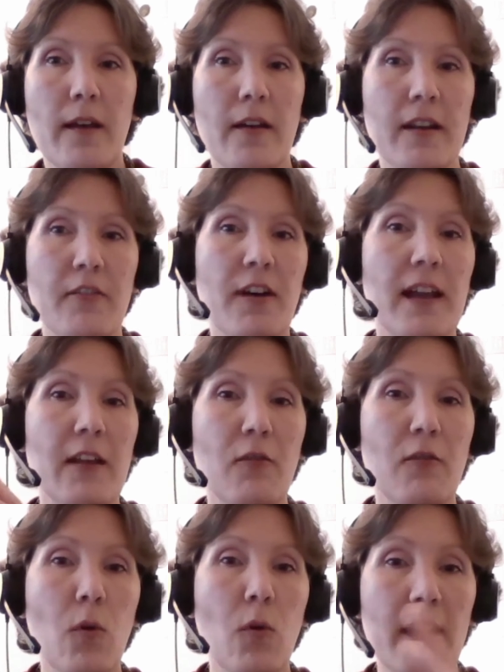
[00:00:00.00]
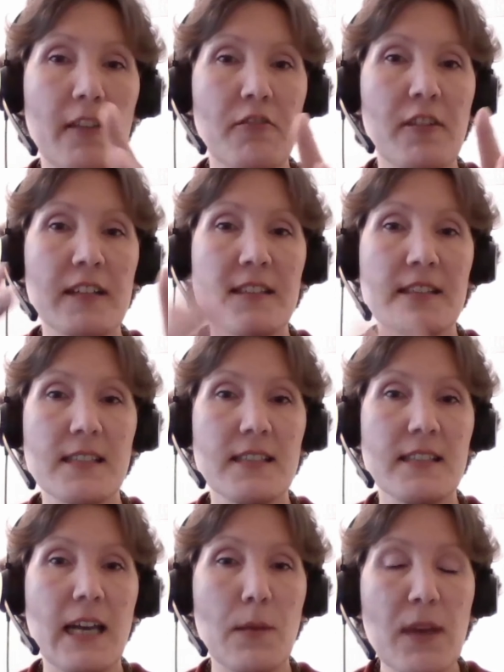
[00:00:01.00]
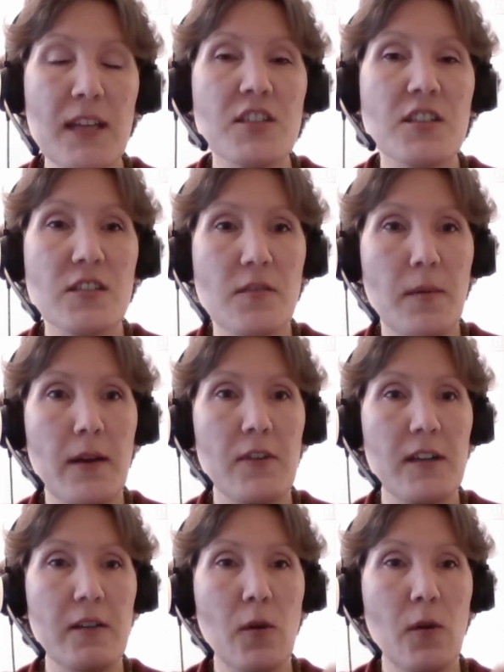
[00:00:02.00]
defining 4 different dimensions of poverty,